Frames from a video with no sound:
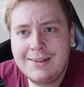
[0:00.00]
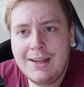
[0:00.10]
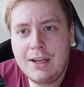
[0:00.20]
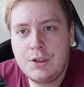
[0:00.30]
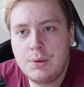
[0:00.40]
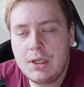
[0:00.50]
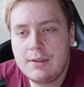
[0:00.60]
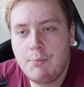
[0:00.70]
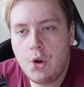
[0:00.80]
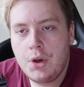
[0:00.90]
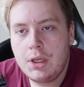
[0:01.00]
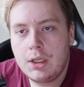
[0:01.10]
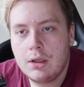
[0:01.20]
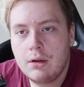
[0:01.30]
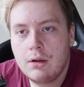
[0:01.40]
into his
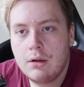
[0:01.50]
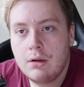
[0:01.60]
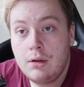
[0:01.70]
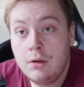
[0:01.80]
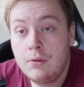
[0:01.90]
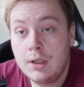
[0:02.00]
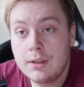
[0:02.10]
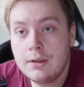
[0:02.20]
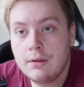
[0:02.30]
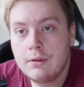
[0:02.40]
burning unit.